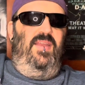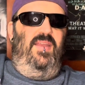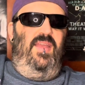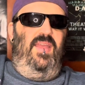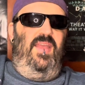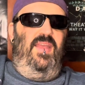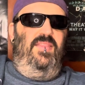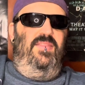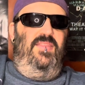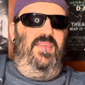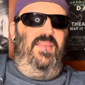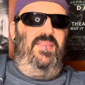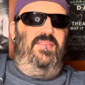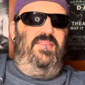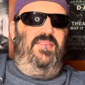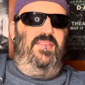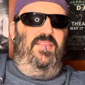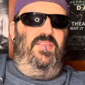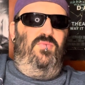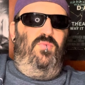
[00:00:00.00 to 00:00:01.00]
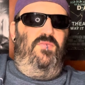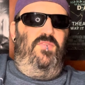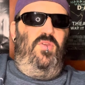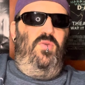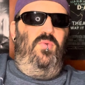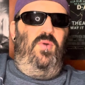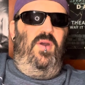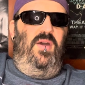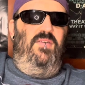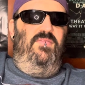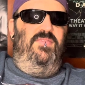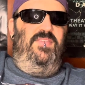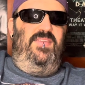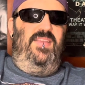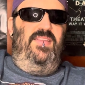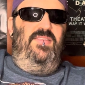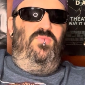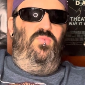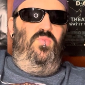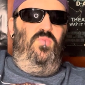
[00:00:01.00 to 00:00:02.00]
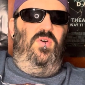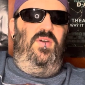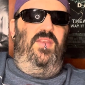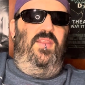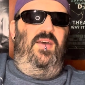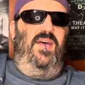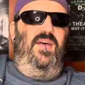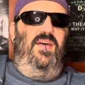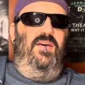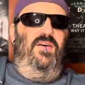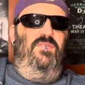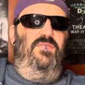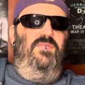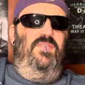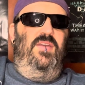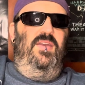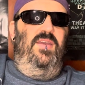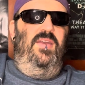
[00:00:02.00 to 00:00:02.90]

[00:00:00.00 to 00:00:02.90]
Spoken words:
And this is a review of season one of